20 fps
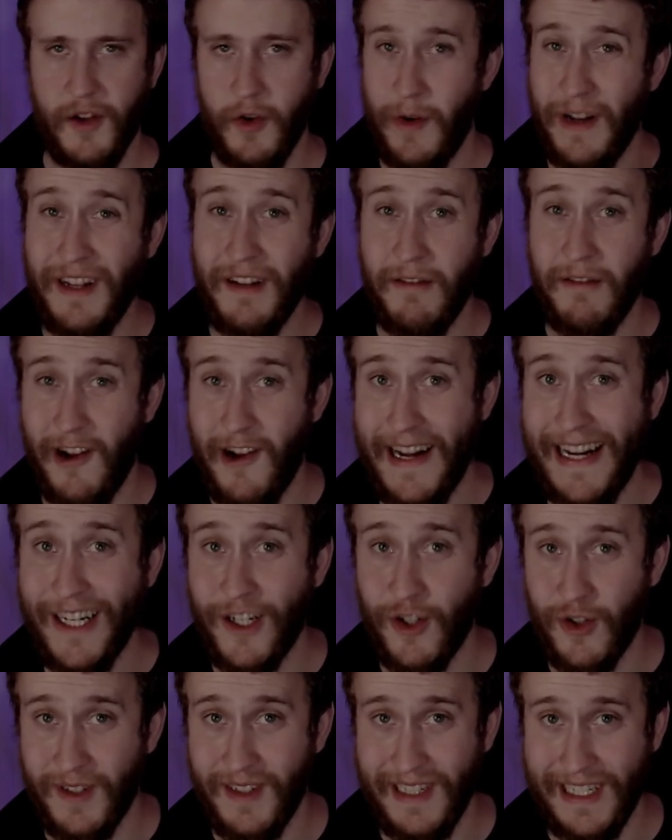So it is a very
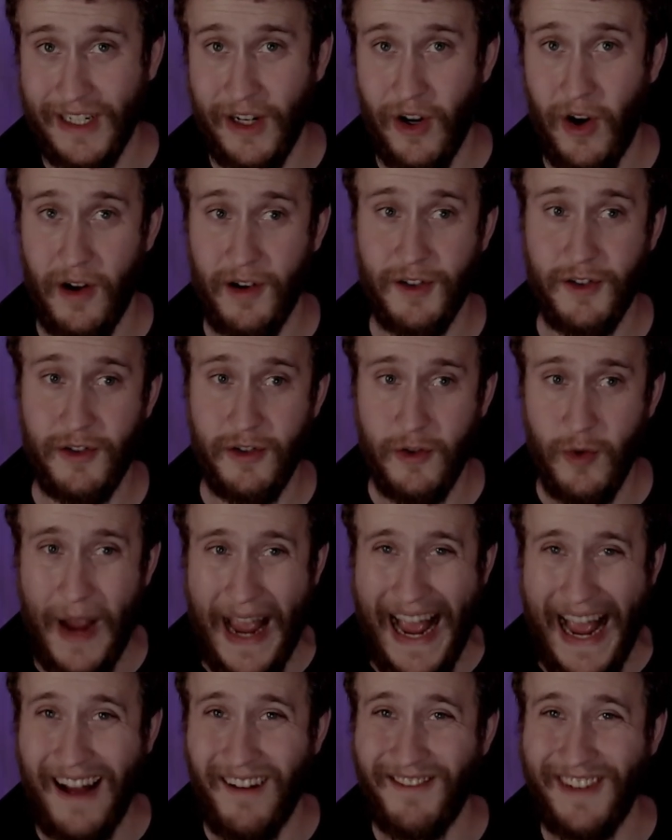interesting card to
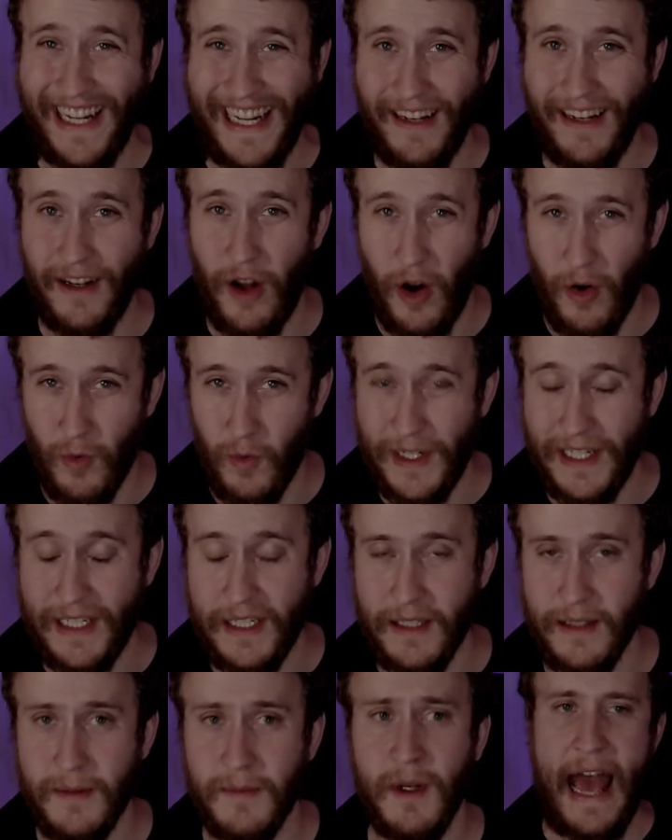have in
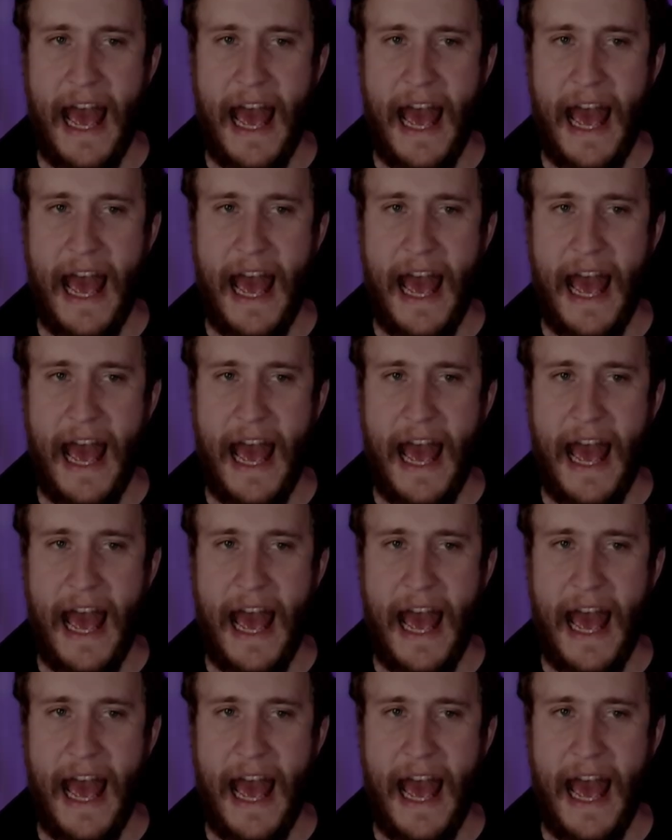Arena.